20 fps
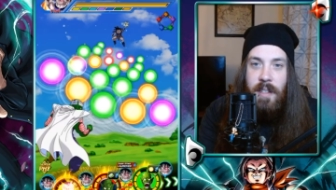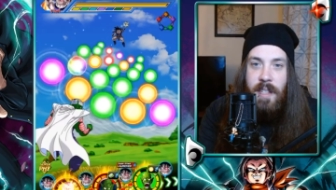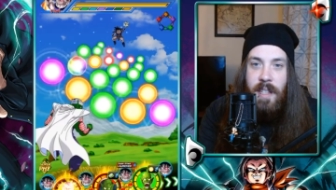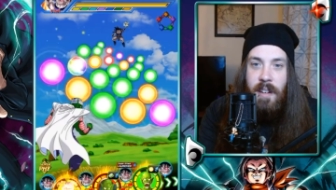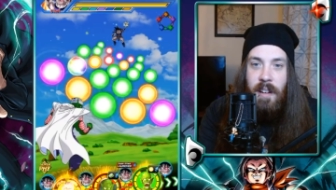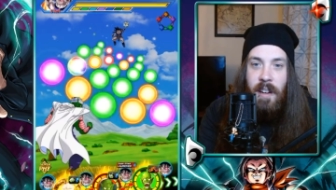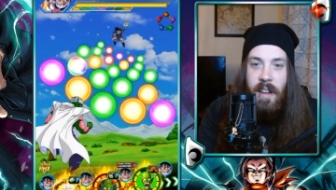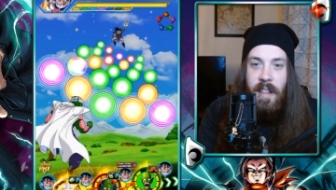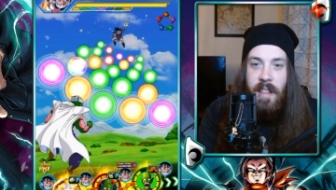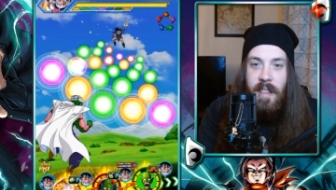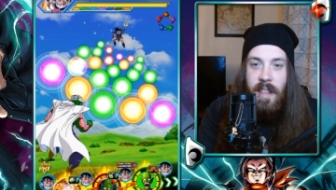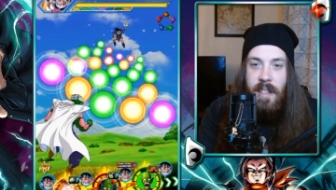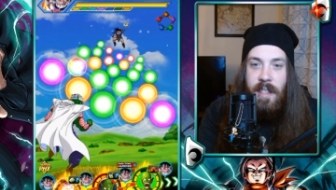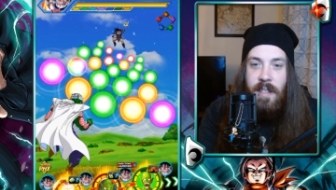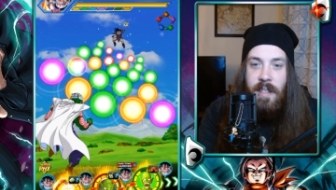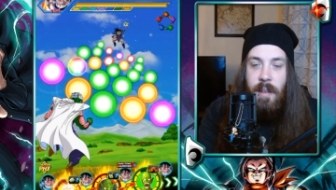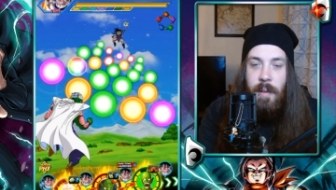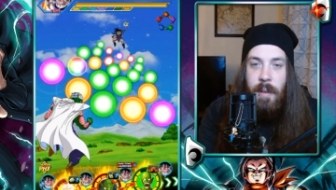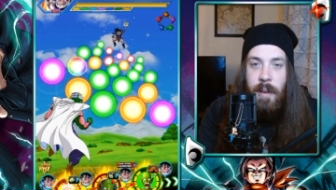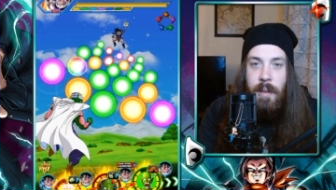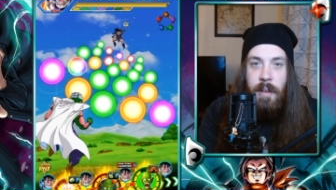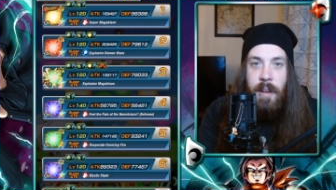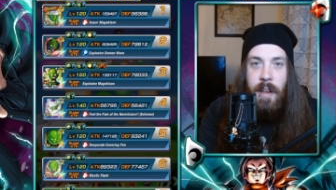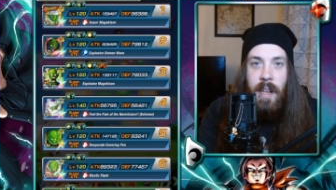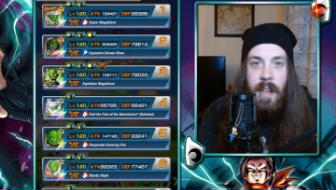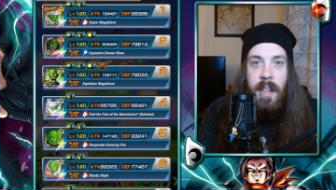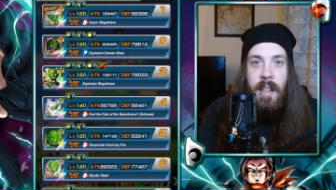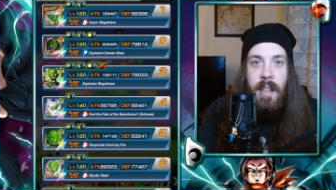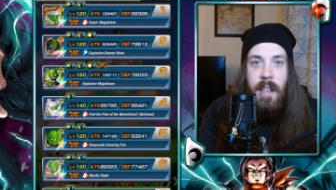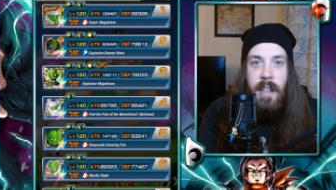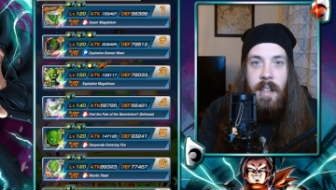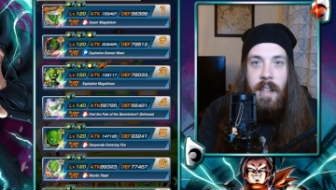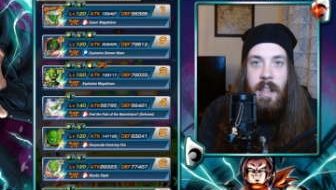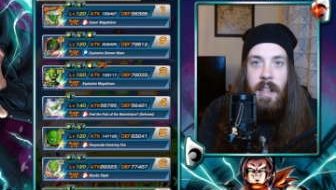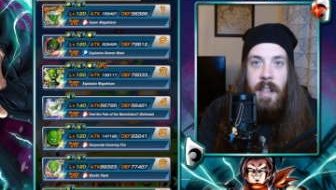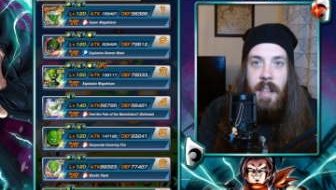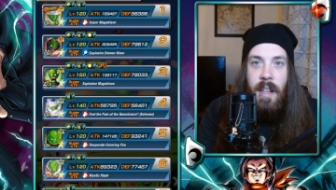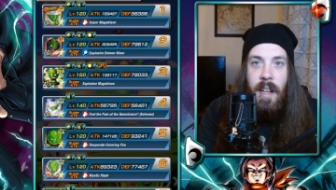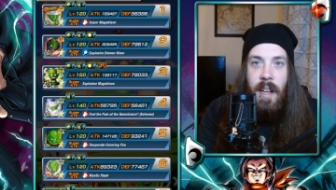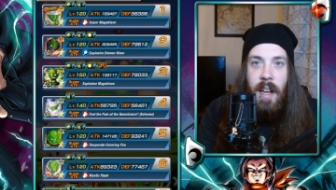did I? That's so annoying.
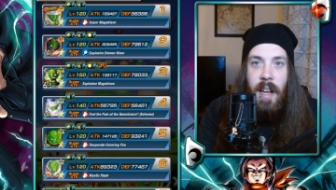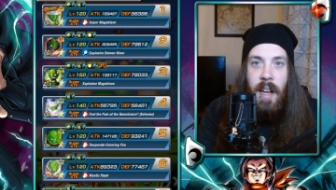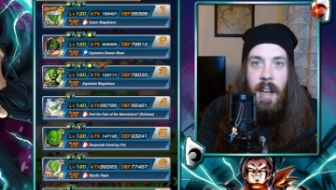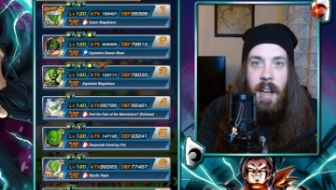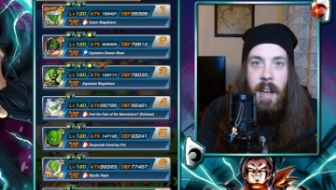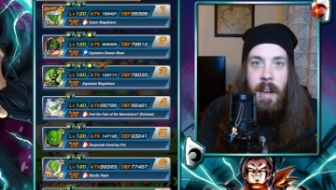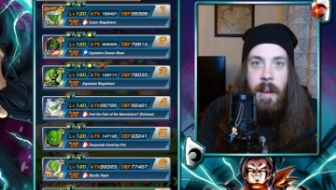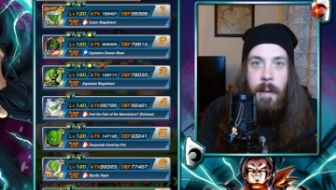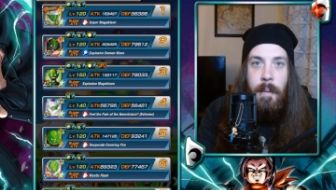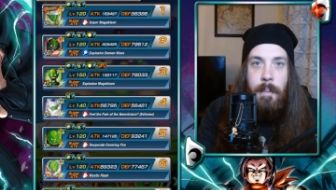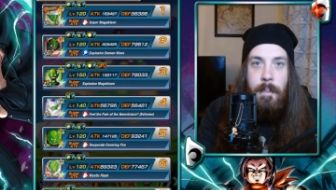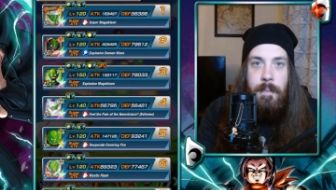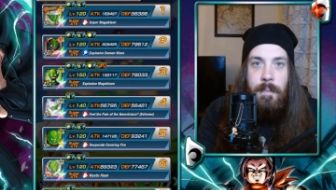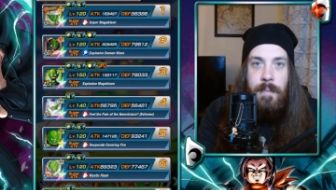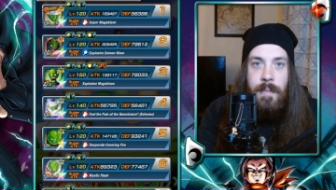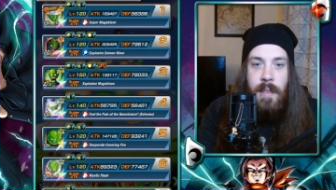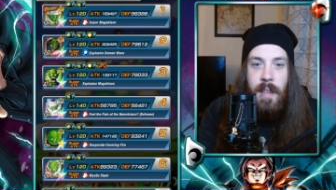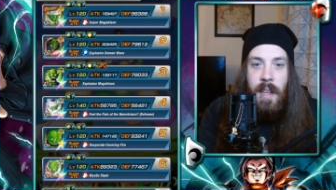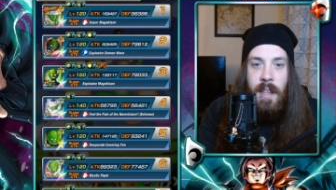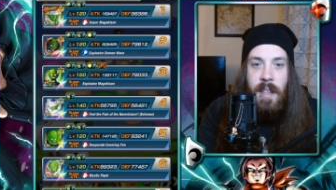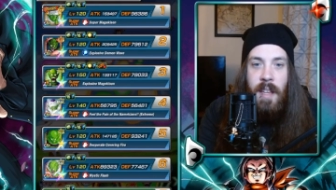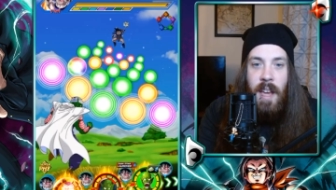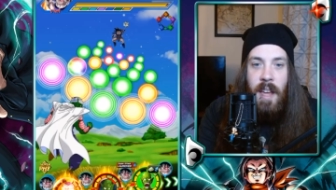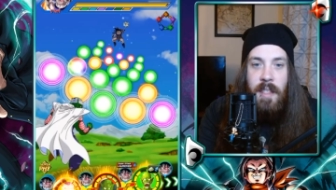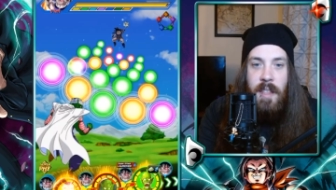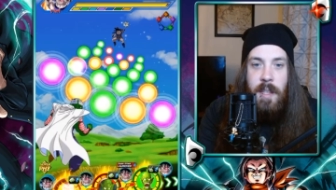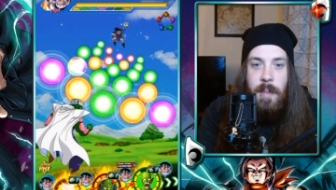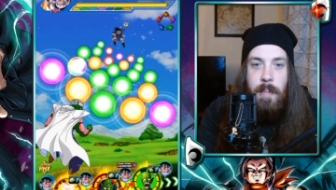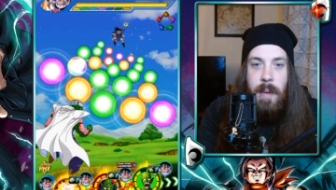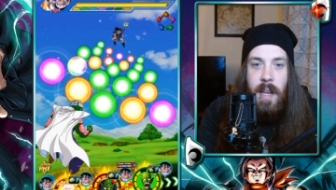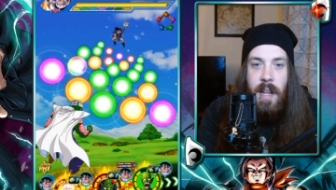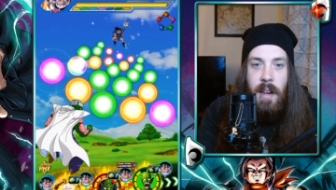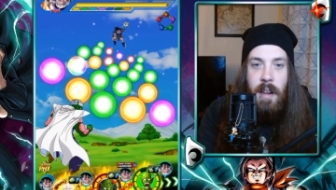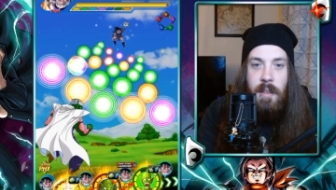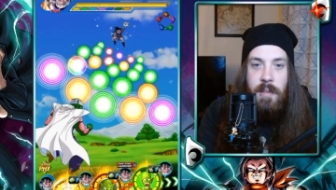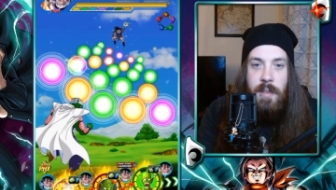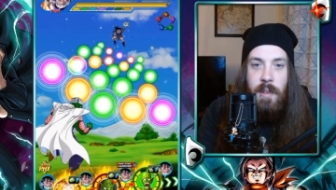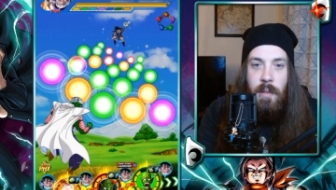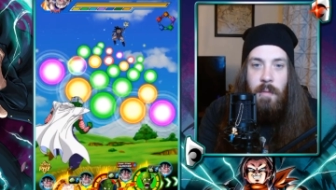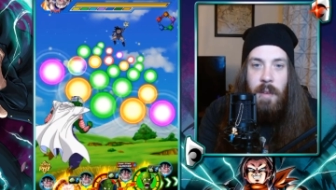Um, and yeah, this
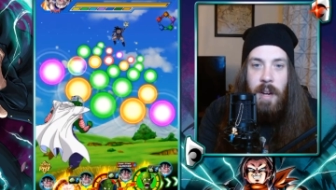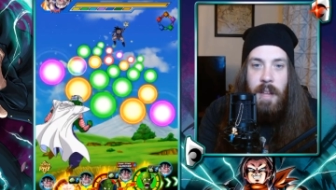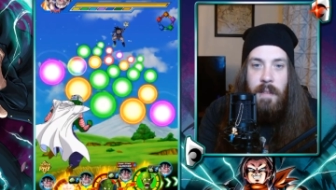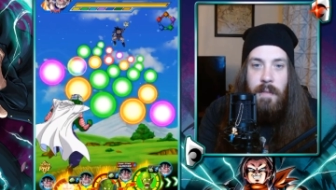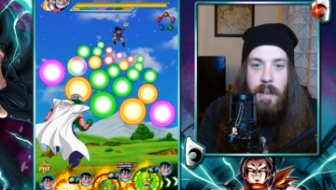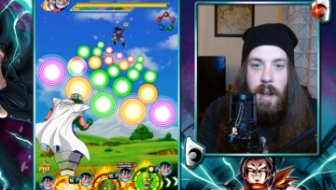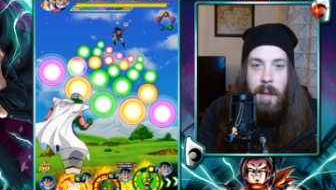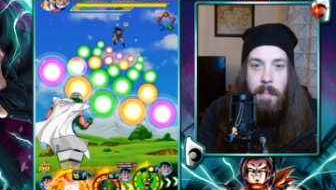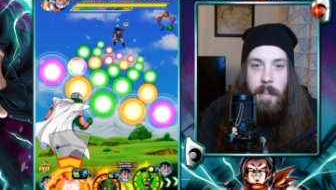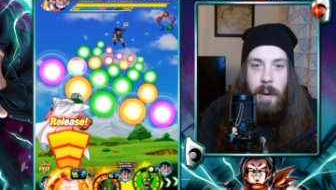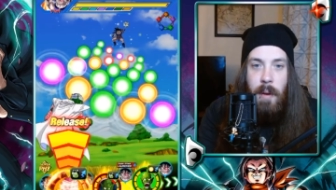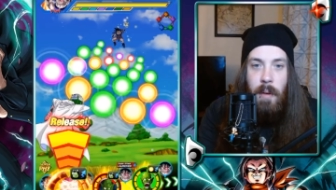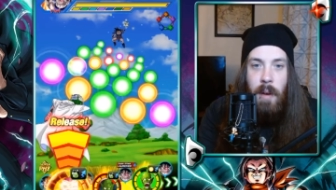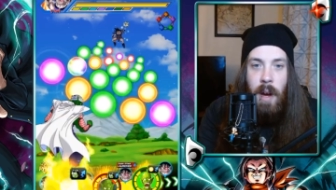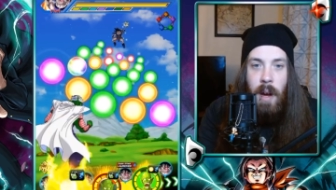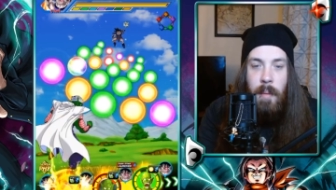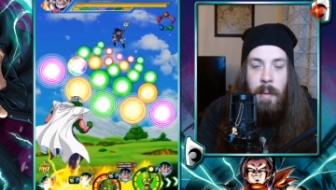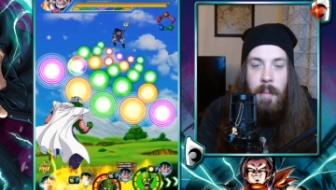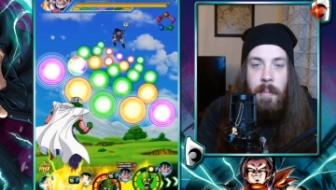Piccolo's not really very built up.